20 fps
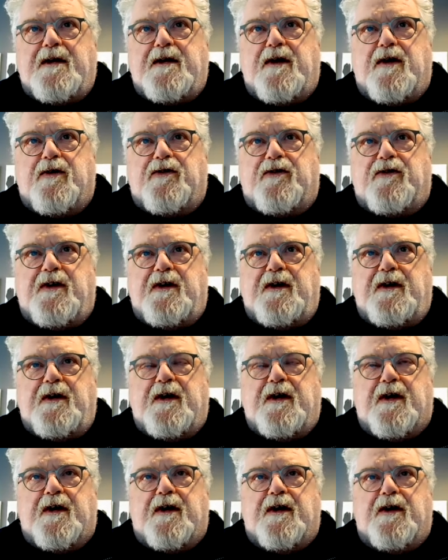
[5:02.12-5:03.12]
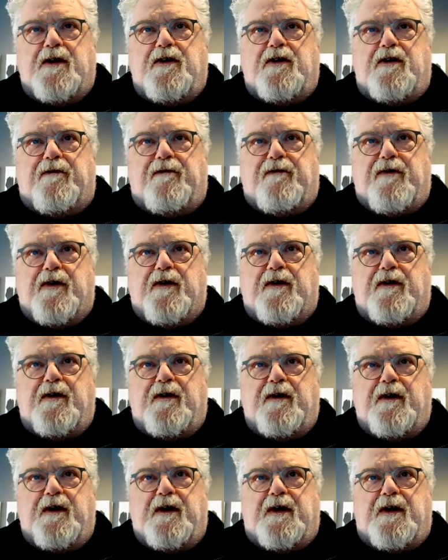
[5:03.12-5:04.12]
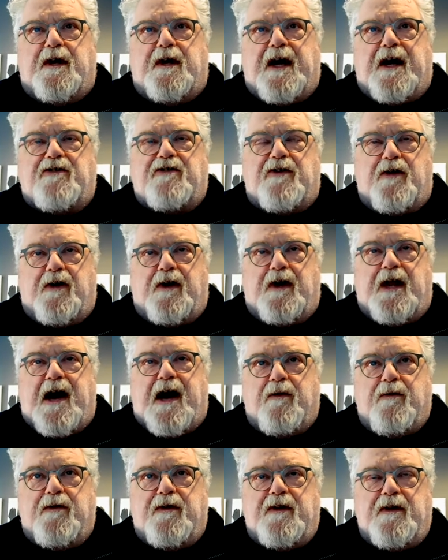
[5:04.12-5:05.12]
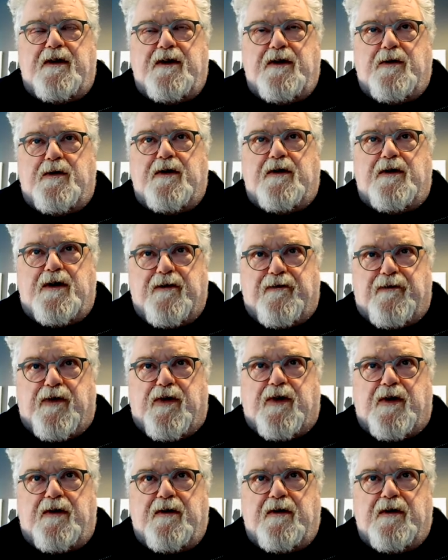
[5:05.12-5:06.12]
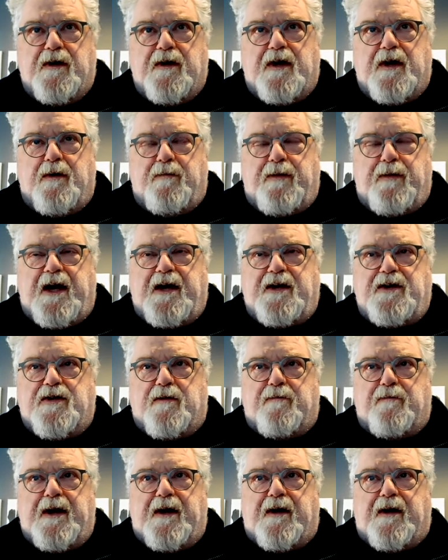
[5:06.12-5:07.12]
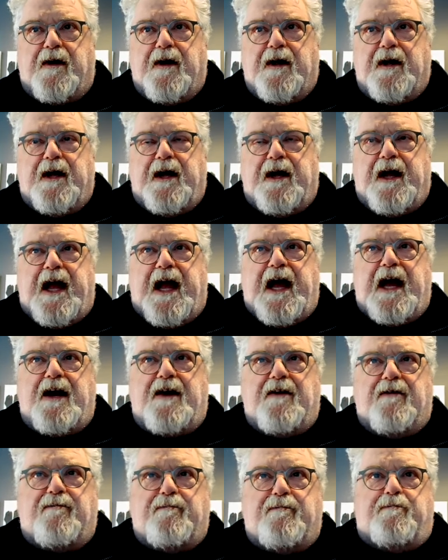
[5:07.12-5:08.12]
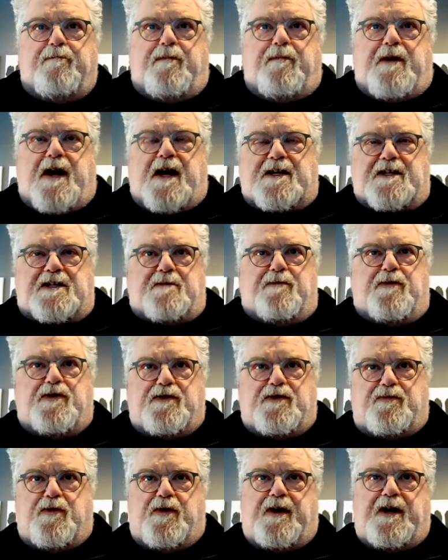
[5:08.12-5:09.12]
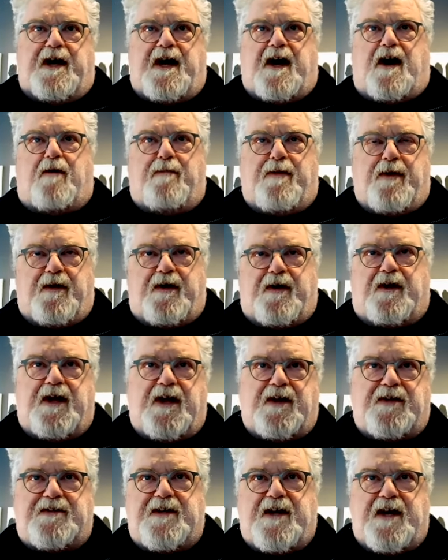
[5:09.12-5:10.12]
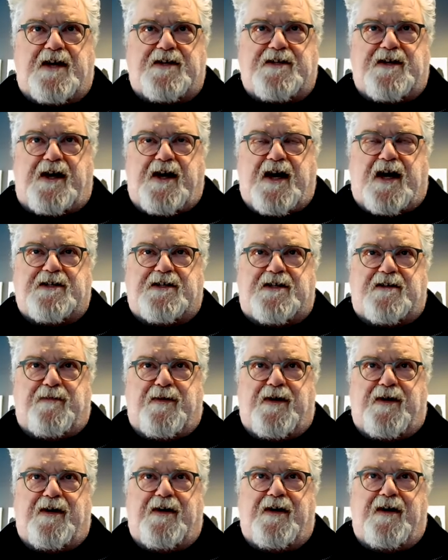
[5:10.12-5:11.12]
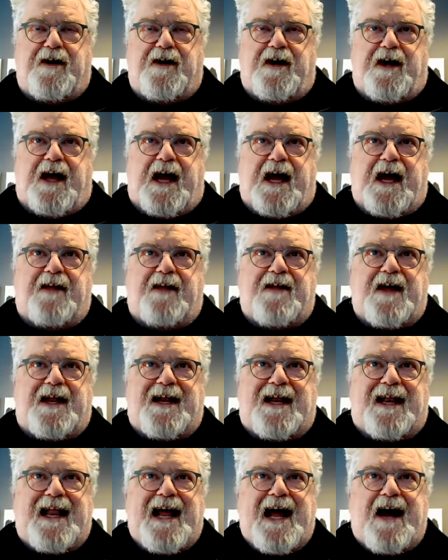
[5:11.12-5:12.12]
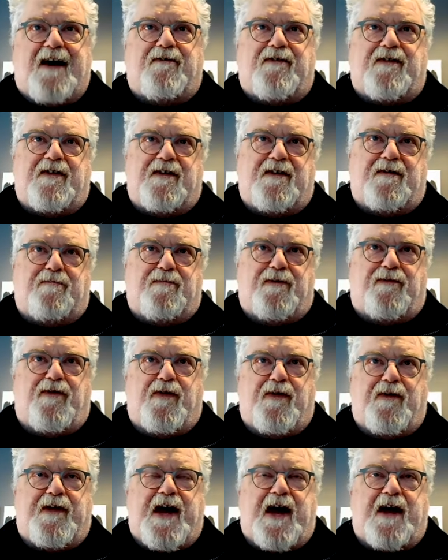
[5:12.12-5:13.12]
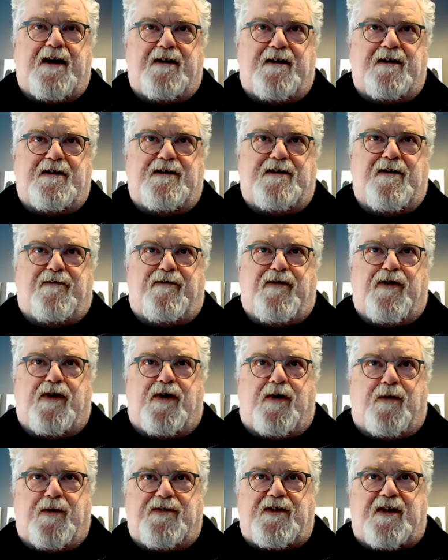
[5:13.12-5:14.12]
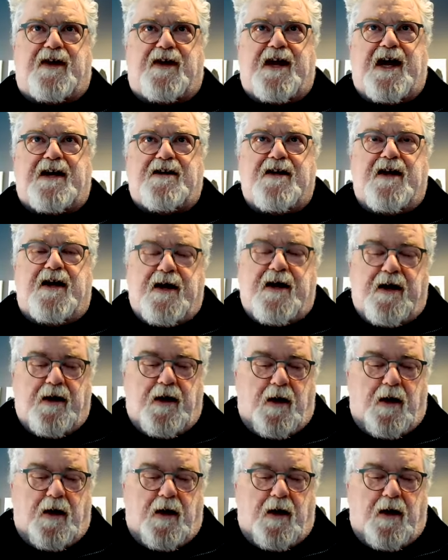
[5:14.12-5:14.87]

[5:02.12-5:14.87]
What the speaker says: used. He deferred collection or allowed you to defer paying your bill. And if customers were in Alberta, let's say as a customer, and then left before that deferral was collected,